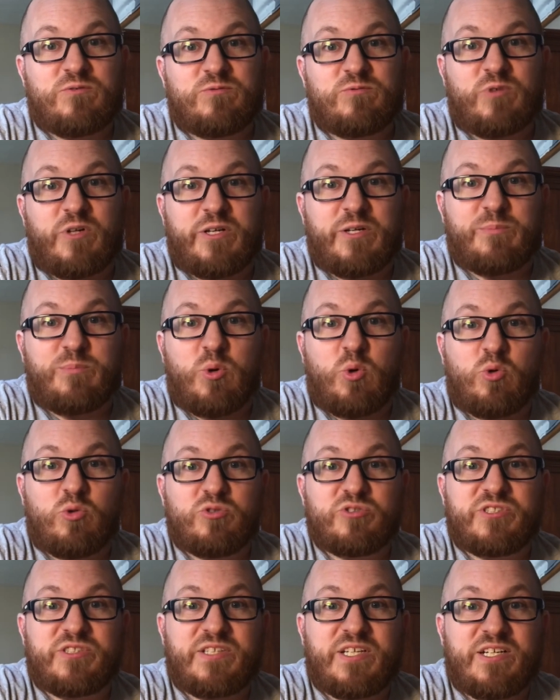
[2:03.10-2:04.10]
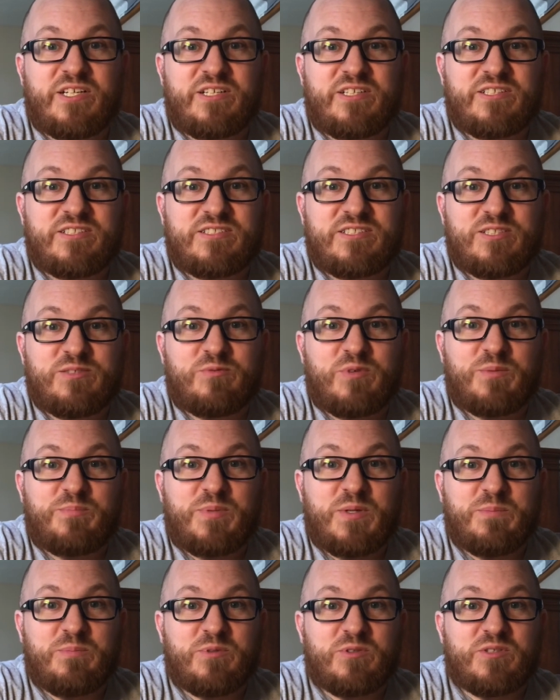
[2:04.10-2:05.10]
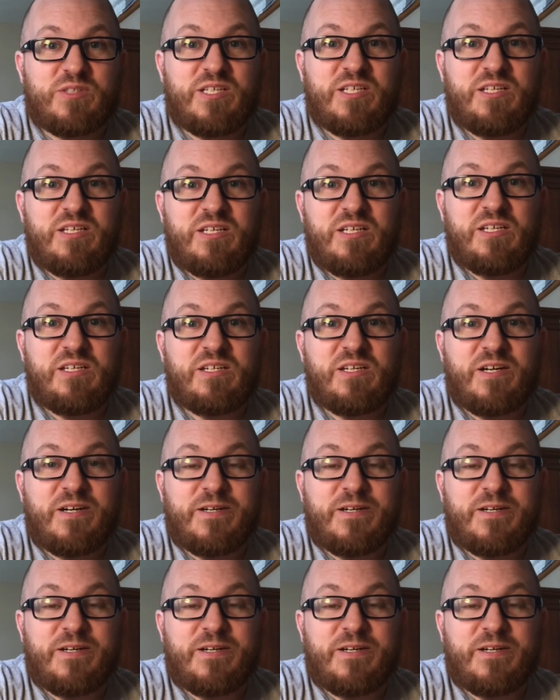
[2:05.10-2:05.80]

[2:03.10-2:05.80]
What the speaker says: running polls in there to see what people need.